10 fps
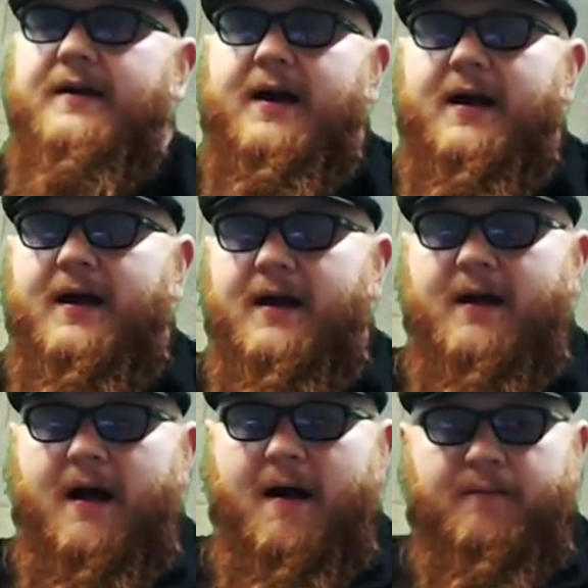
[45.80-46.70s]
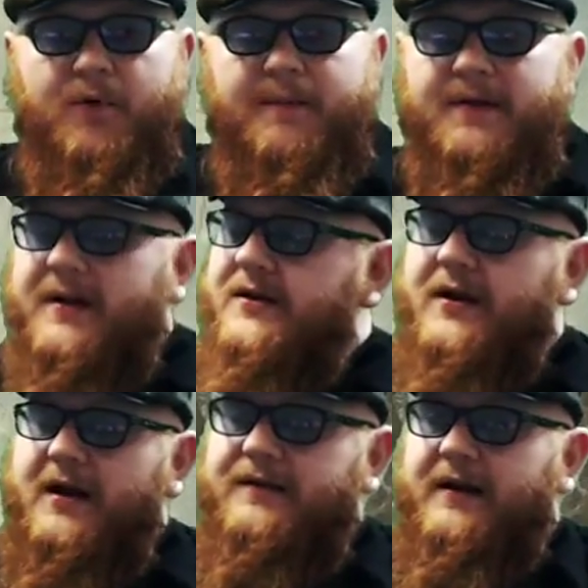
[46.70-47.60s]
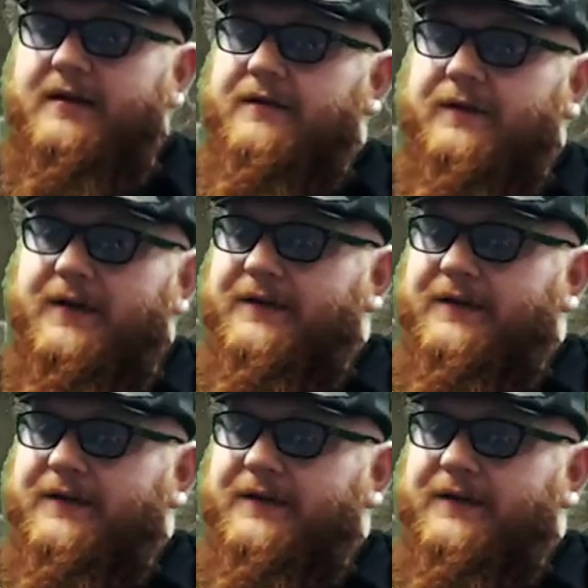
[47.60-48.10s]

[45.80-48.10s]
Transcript: Uh, I'm going to be sending you guys the links for this